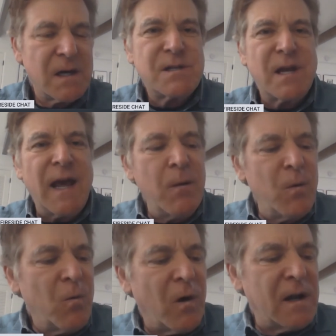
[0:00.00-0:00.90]
Today,
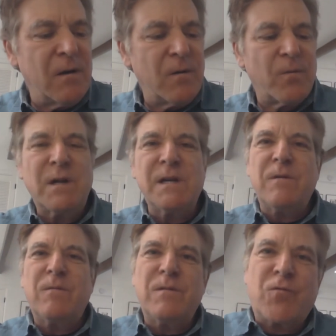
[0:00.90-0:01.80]
we want to
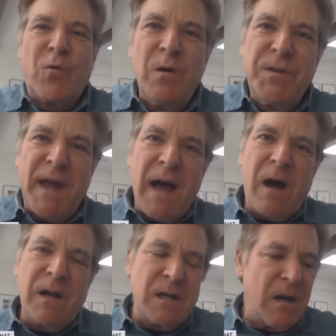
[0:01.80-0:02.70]
really drill
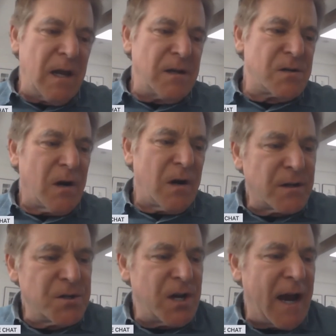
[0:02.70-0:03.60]
down and
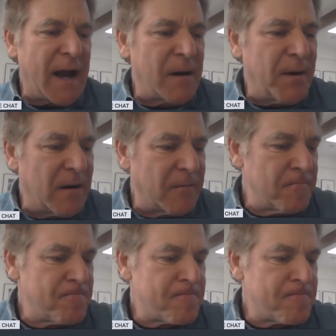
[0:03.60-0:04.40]
talk to Jack about